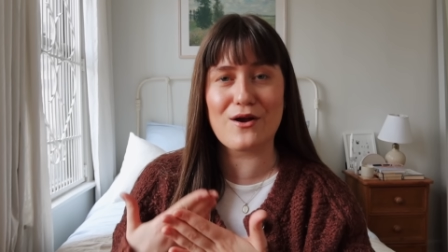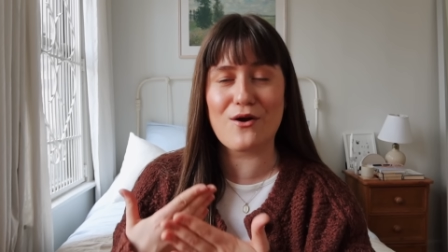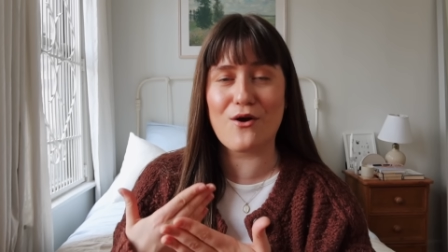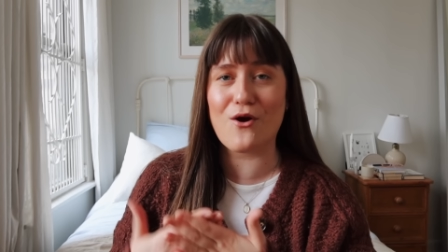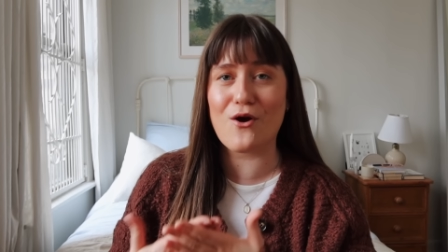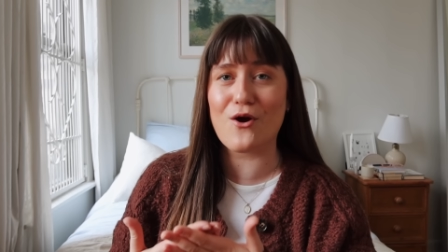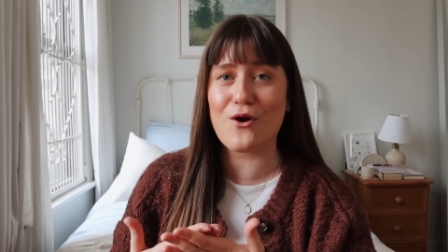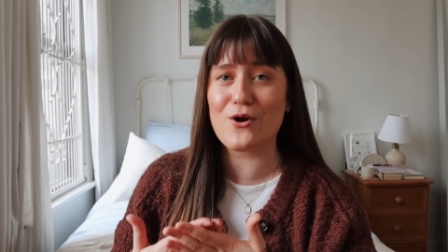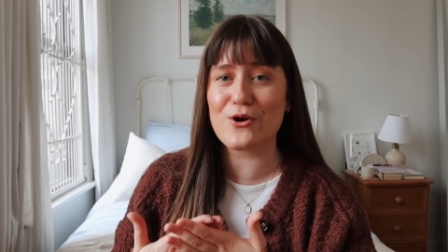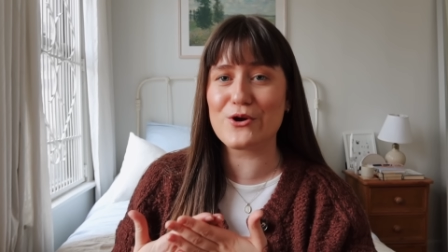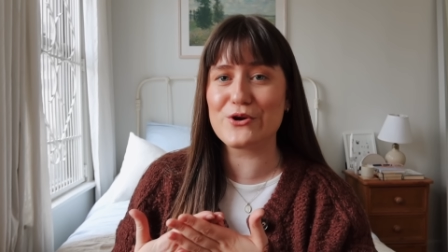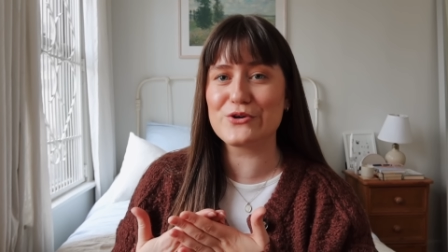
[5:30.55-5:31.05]

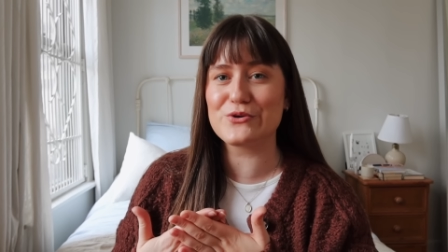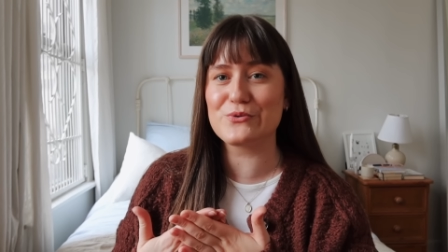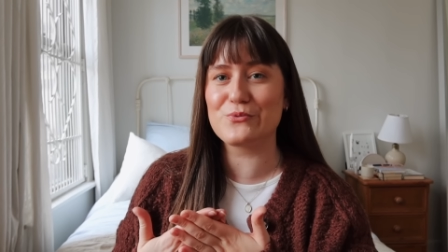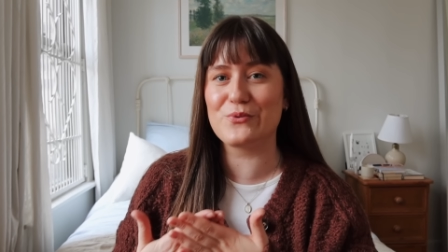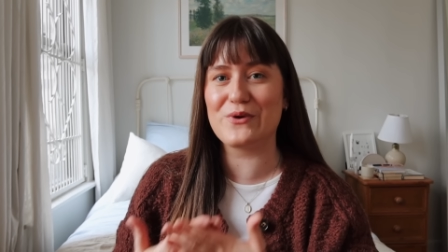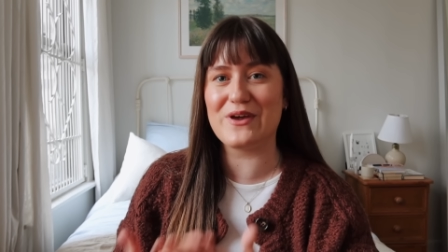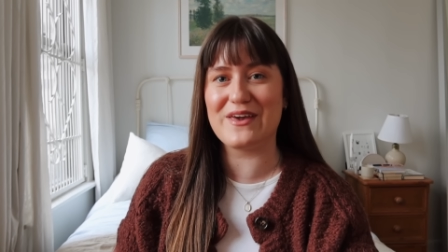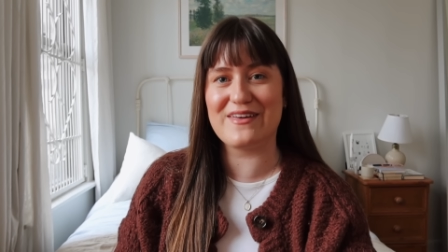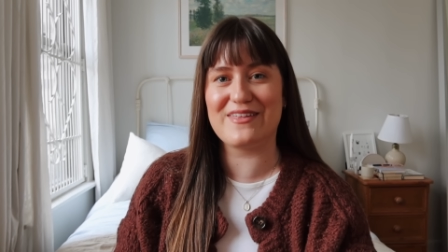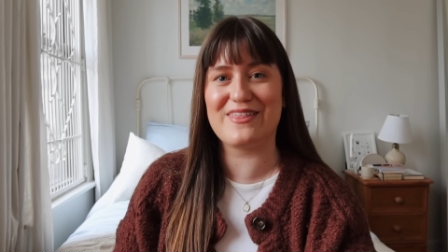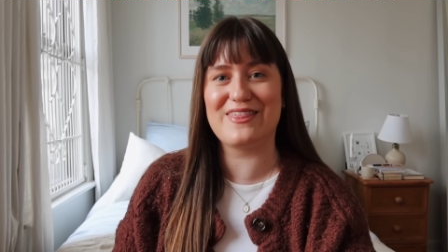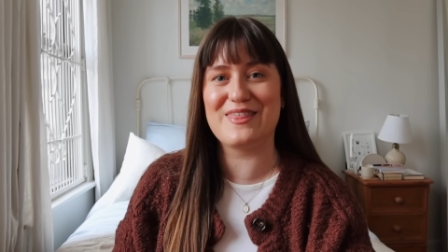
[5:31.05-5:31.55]
hard
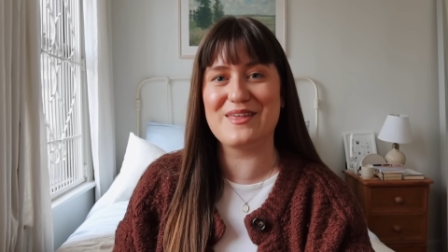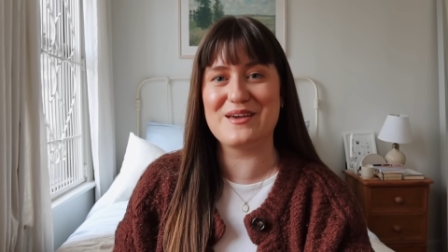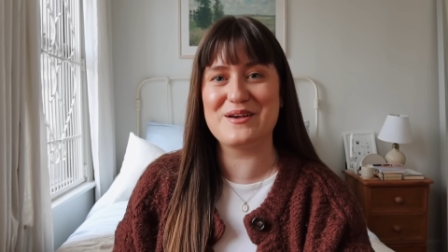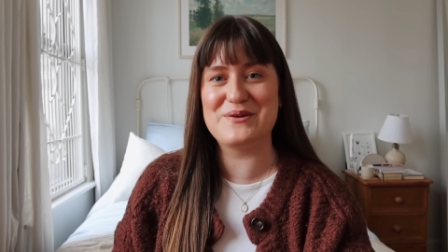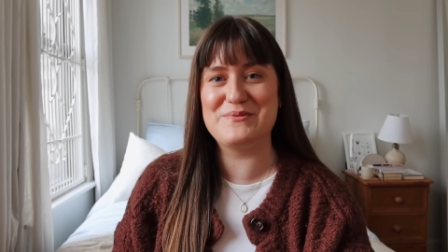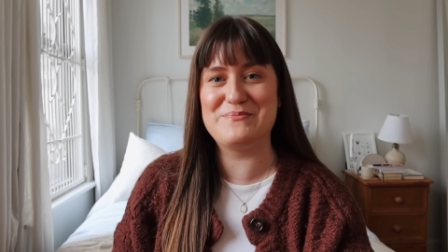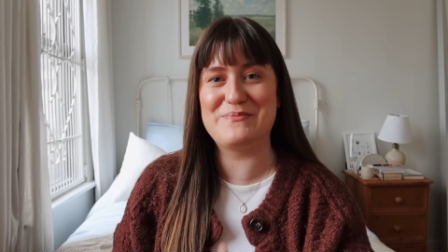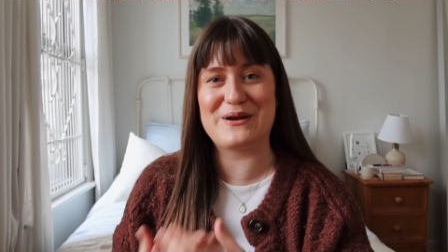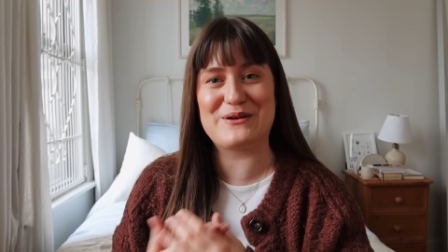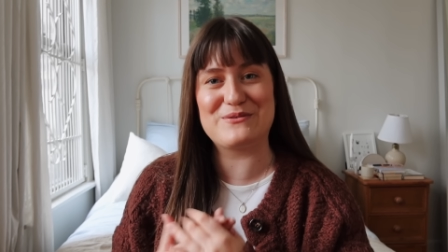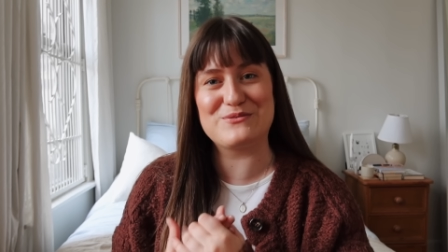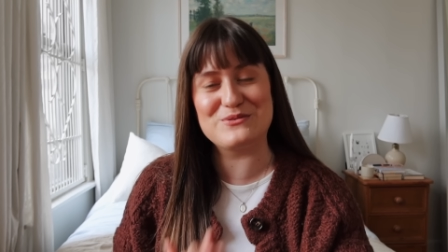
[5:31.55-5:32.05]
with
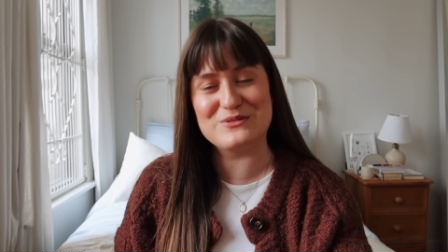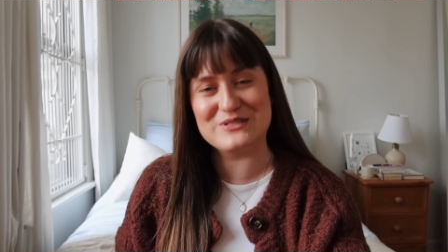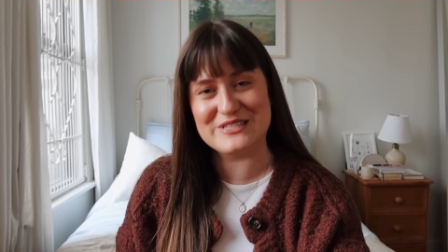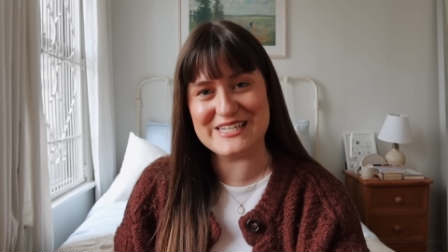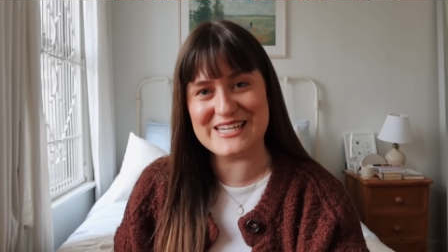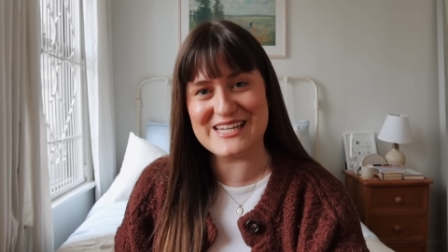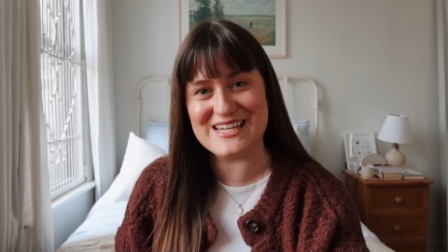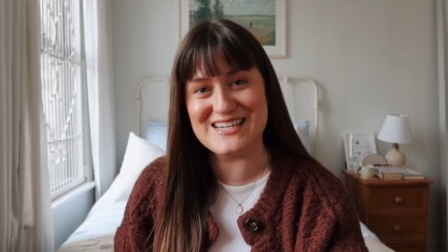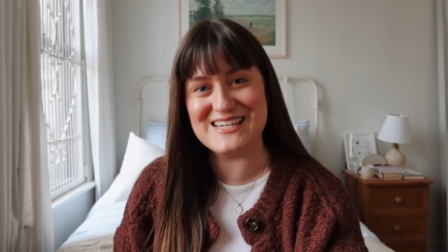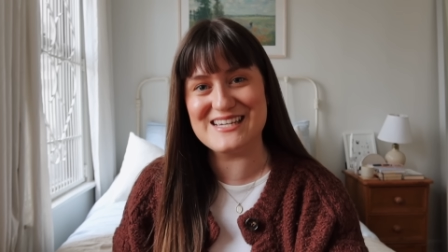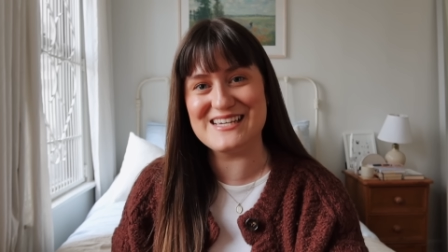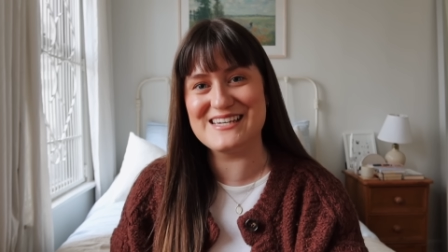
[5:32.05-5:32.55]
my
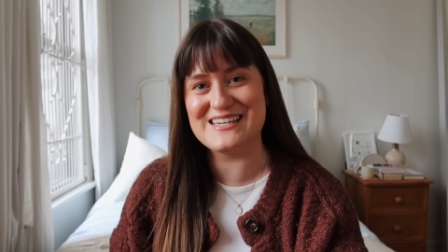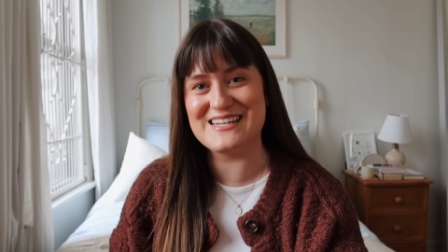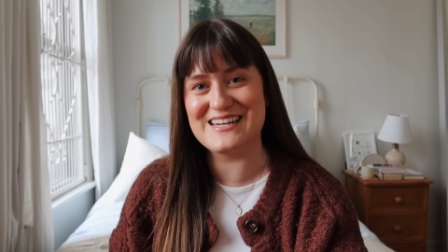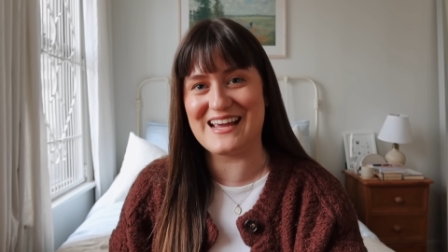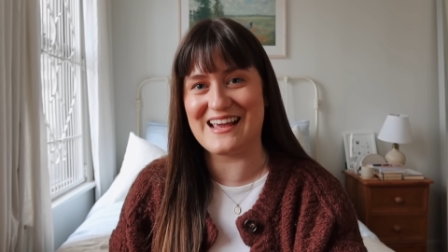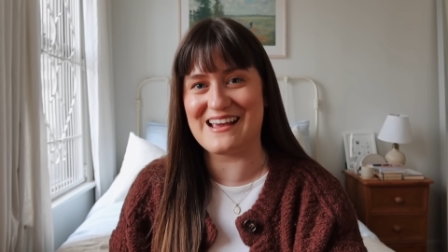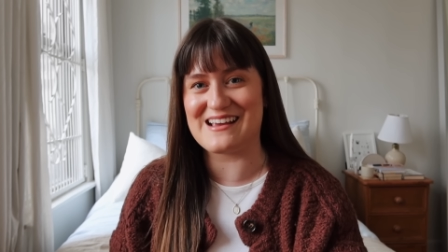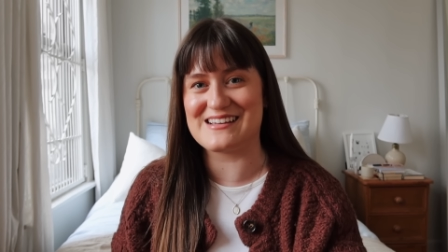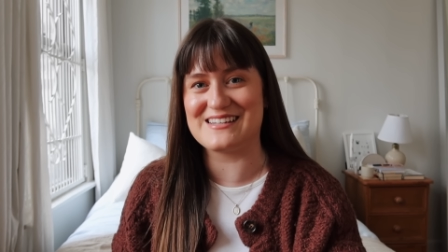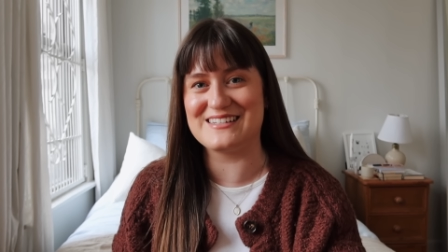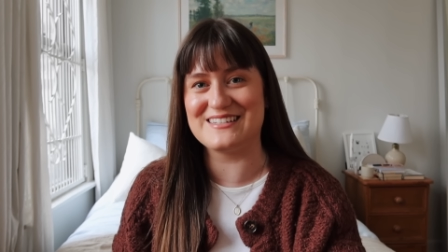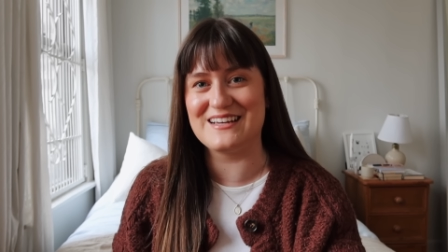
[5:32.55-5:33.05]
routine
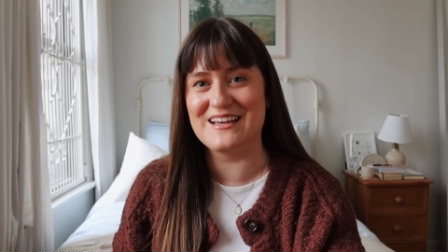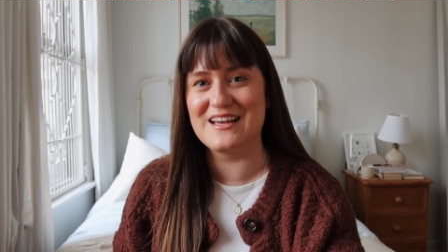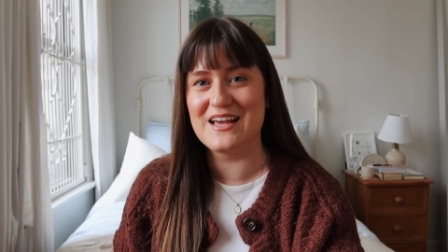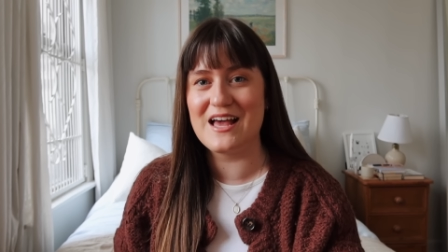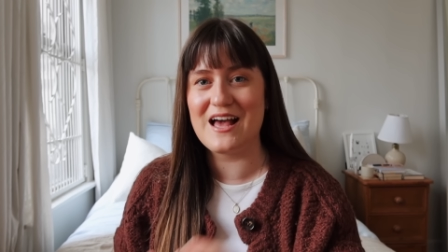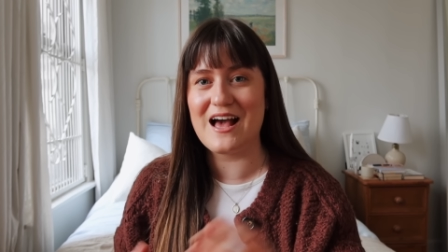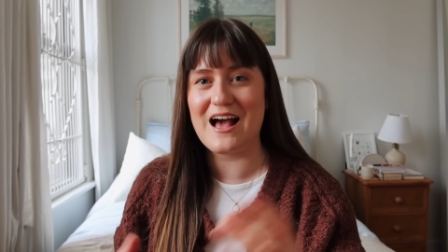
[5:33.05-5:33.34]
and